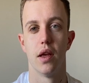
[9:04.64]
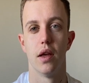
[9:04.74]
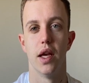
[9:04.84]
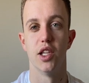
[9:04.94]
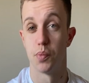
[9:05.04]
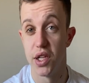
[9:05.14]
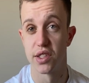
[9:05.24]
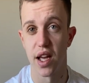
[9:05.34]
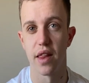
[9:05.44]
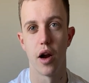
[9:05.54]
It's been
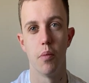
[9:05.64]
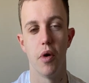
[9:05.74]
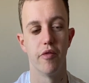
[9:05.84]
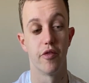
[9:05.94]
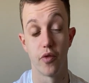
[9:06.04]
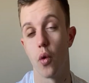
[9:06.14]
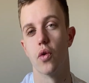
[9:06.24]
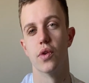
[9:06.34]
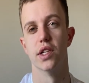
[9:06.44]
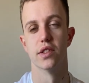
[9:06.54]
sat there a month for a
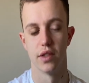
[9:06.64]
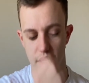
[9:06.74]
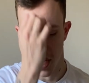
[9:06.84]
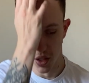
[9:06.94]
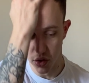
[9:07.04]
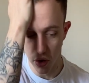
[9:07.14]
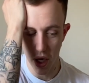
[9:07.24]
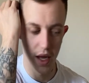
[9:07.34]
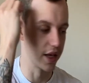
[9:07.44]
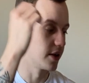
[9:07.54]
reason. So
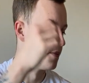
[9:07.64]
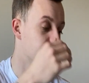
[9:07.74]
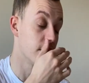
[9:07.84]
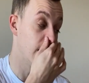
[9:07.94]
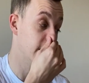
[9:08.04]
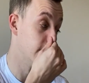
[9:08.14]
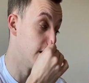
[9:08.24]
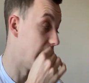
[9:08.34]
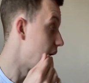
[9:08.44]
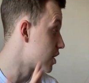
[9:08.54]
like, I don't know,
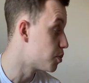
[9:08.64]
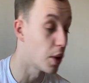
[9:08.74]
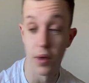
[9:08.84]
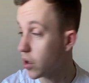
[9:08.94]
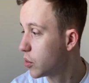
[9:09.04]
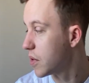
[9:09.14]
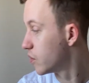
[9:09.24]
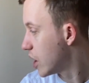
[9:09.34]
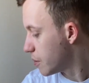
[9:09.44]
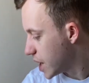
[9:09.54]
I could probably look
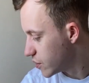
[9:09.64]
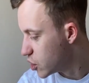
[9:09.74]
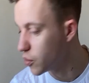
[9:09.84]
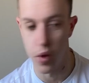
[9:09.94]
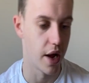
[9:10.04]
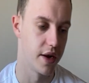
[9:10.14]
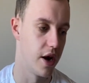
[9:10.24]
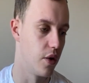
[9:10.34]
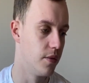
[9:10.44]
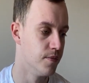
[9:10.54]
around my room right
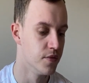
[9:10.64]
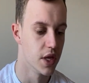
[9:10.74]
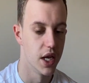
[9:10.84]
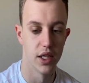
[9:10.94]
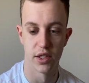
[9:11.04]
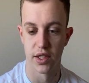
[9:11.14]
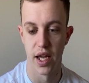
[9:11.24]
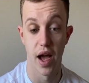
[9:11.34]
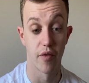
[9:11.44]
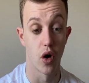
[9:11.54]
now and see
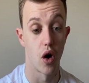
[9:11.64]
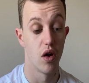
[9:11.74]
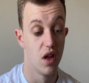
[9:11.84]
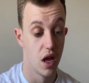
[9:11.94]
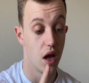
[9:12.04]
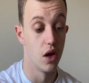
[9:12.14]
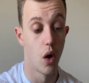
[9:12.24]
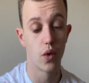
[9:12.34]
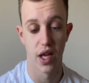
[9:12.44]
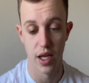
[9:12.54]
I've got an
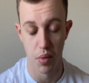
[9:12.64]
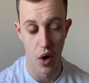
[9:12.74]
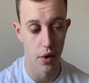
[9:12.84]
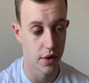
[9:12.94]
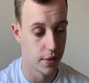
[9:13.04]
old keyboard,